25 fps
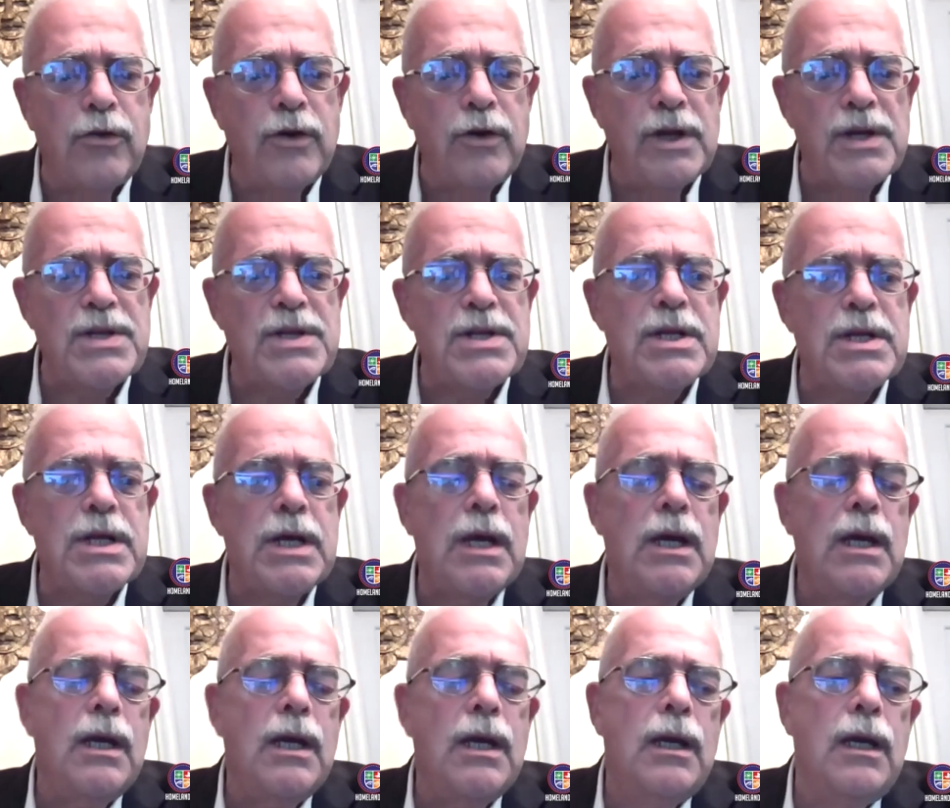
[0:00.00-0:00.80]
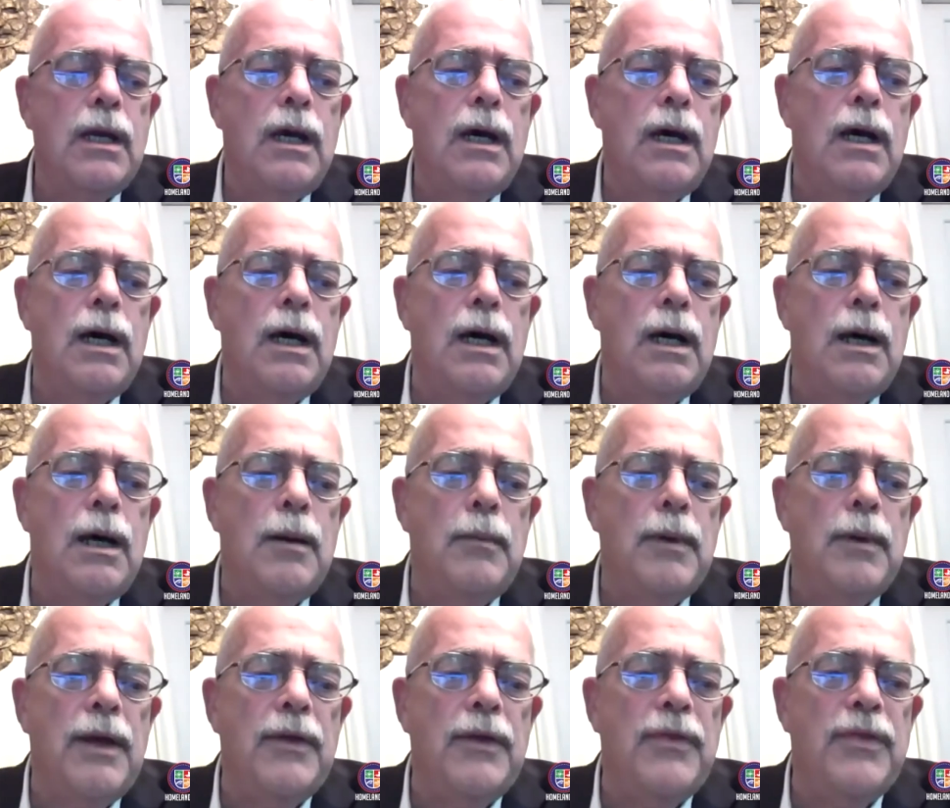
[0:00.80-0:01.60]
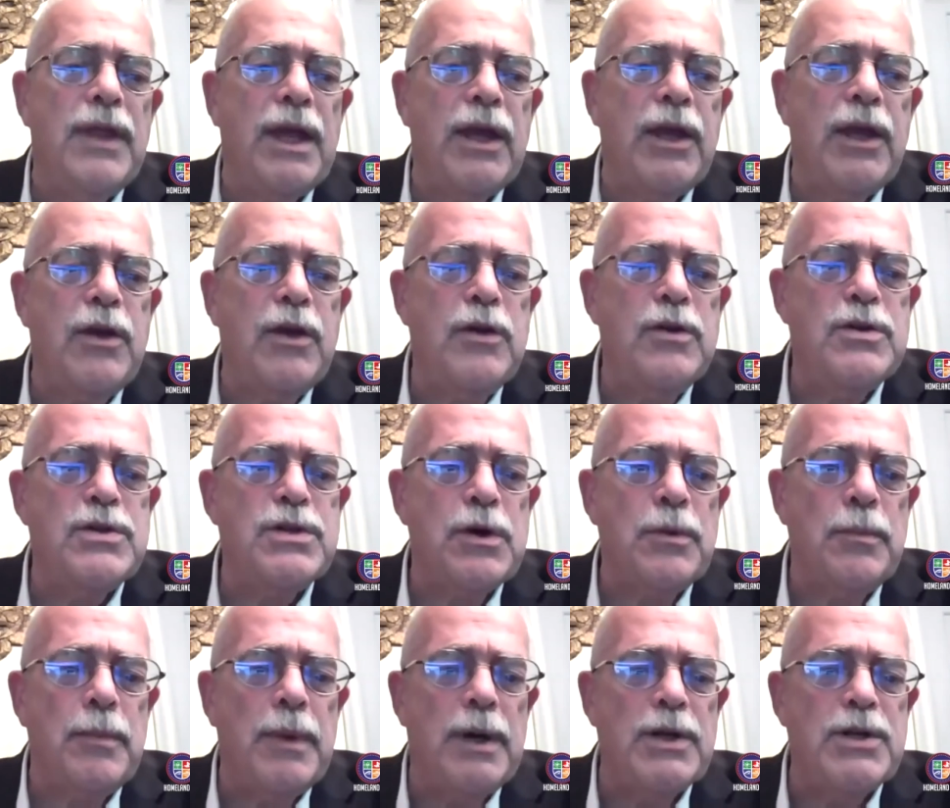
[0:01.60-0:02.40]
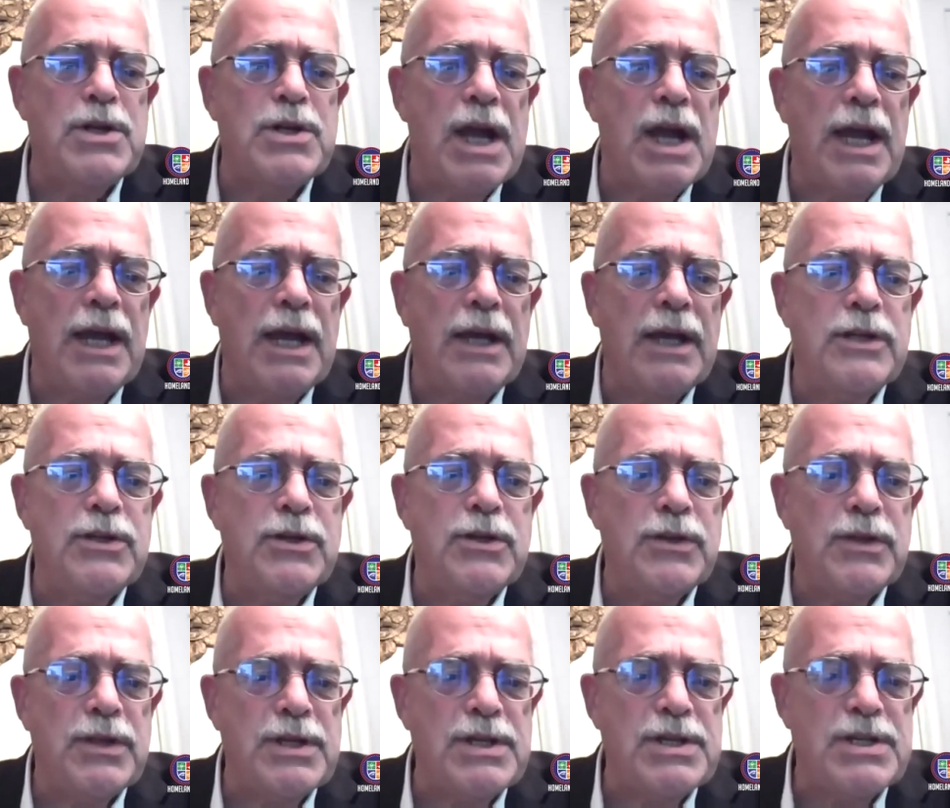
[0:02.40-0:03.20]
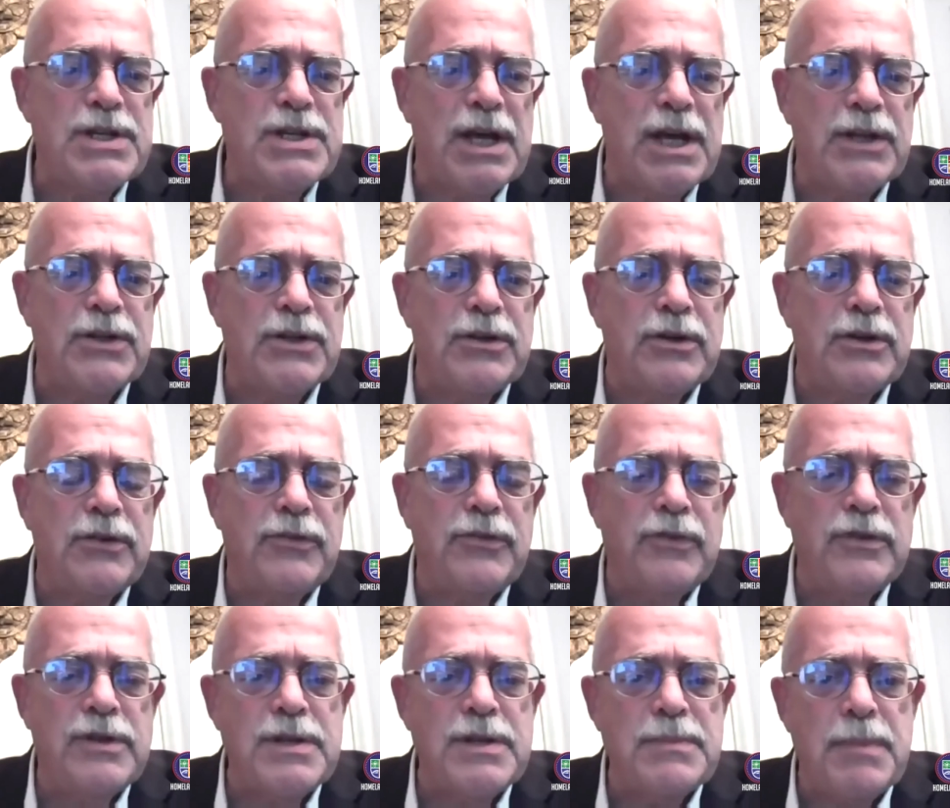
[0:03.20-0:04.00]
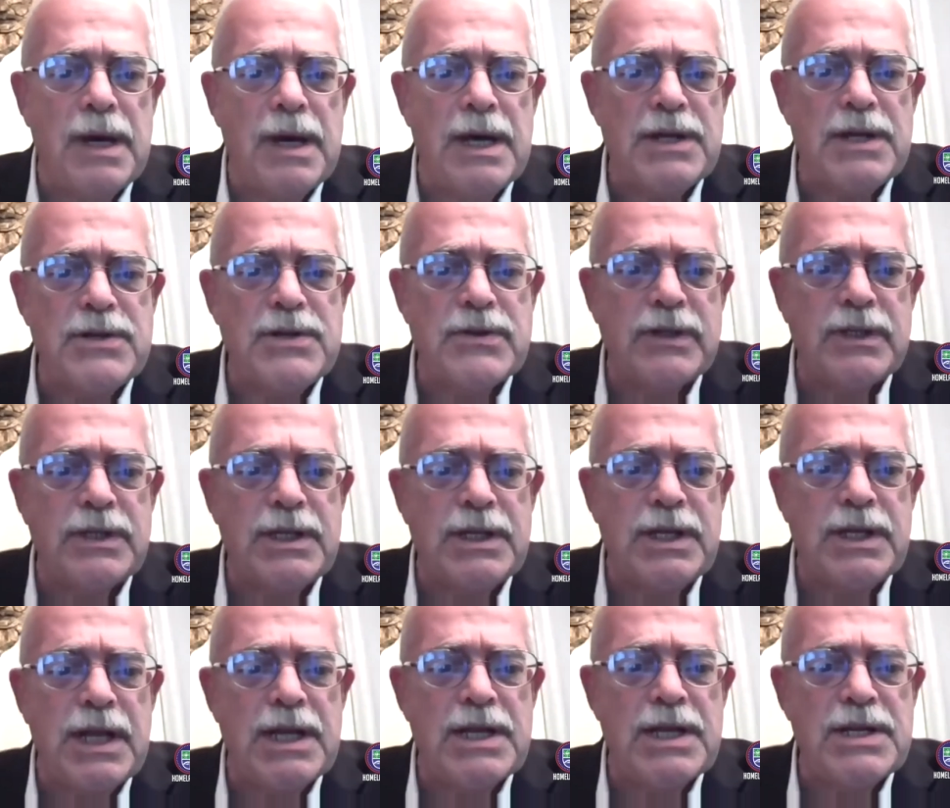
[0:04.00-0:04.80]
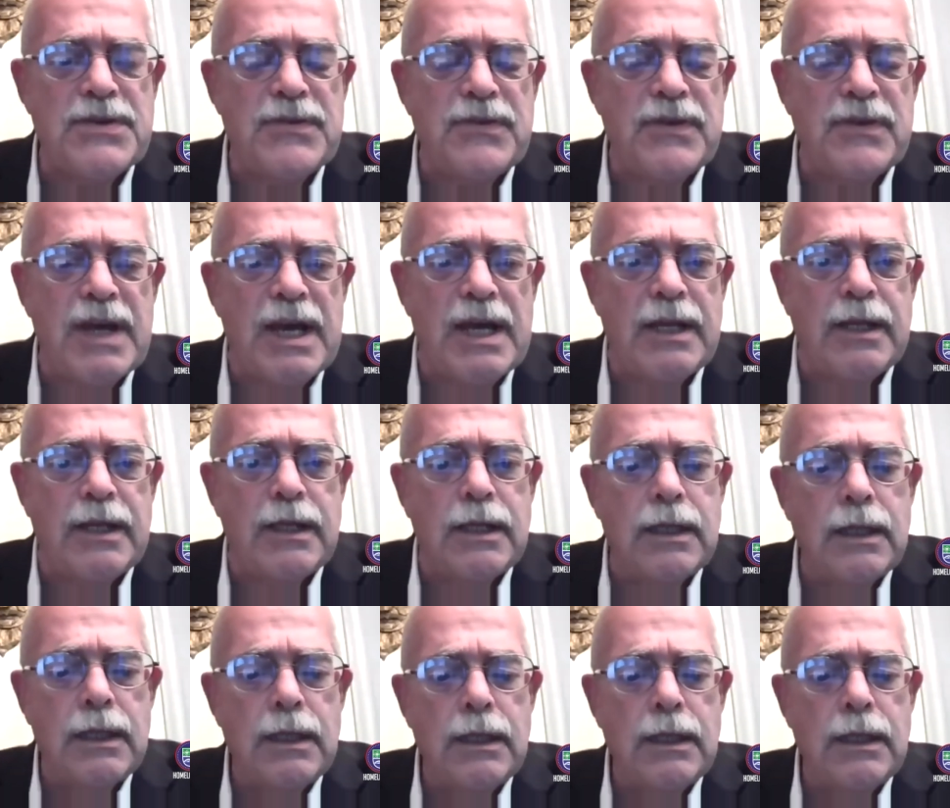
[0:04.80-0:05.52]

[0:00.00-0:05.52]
Chris. Um, and thank you so much and to the center for sponsoring today's event.